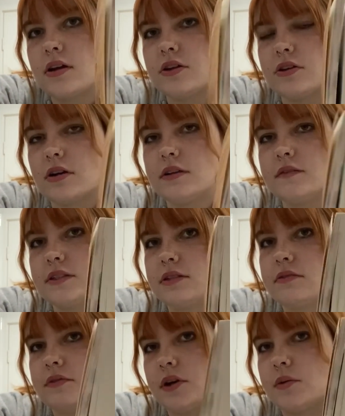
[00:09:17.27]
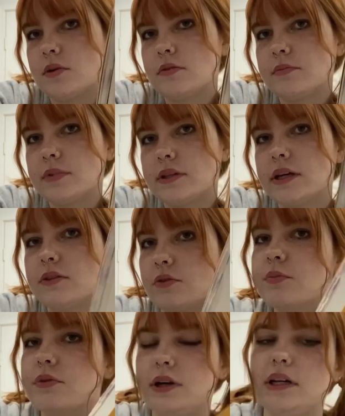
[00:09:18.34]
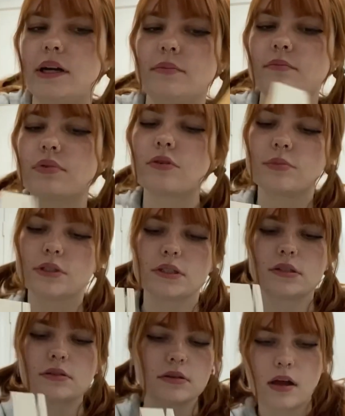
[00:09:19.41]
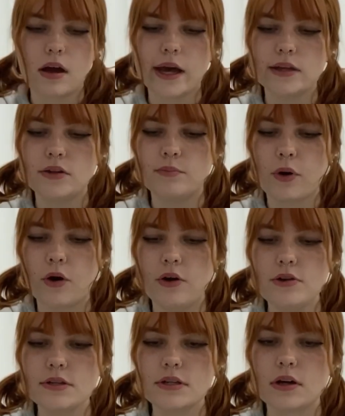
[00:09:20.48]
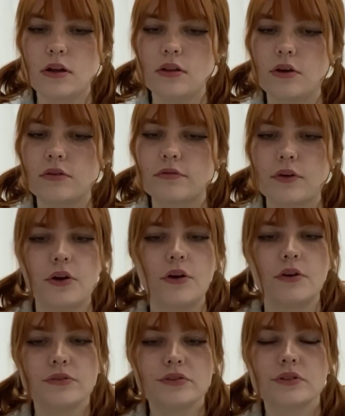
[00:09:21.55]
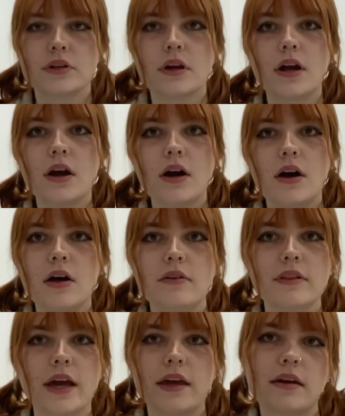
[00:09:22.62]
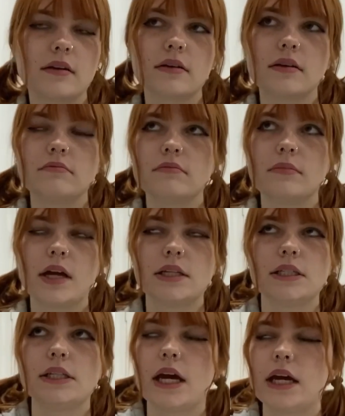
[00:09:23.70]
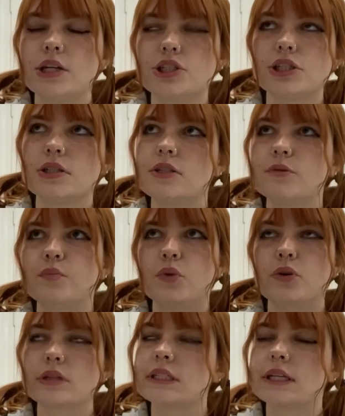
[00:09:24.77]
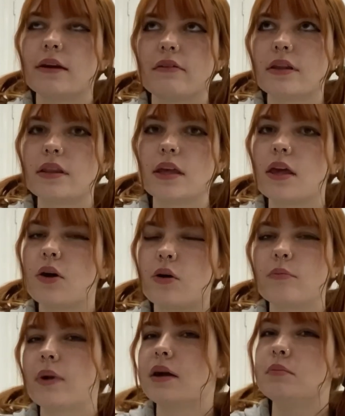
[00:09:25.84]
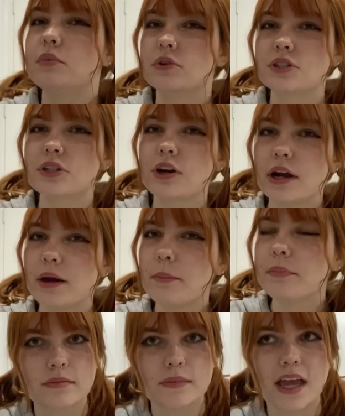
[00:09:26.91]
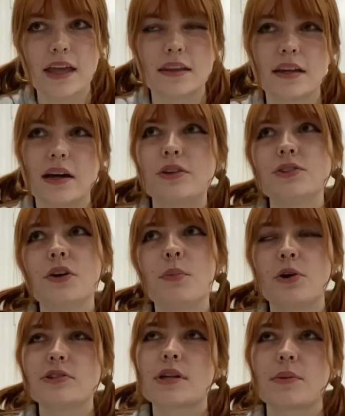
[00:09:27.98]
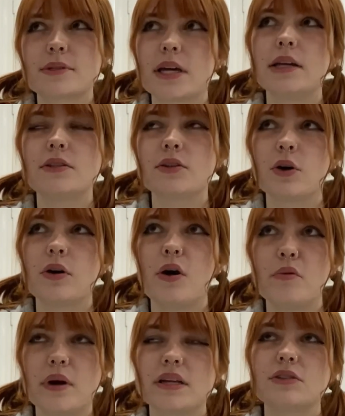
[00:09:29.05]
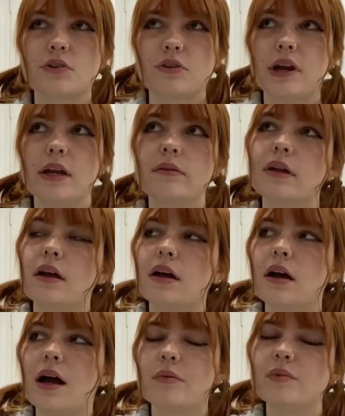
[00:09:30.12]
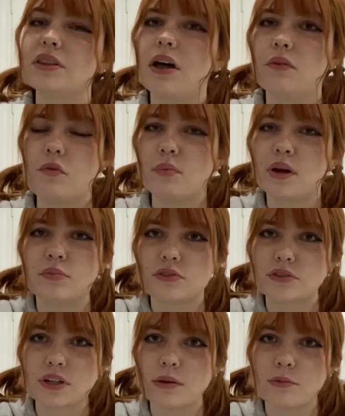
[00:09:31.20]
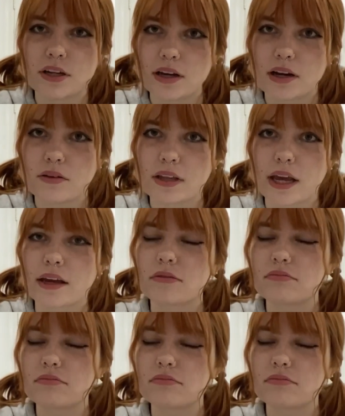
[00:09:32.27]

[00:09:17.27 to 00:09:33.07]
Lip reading: You can't even see them very well, but they look pretty, I promise. I post a lot of photos of like annotations, books, everything on my bookstagram, and then I also post updates on my story. I'm in love with my bookstagram right now. Like,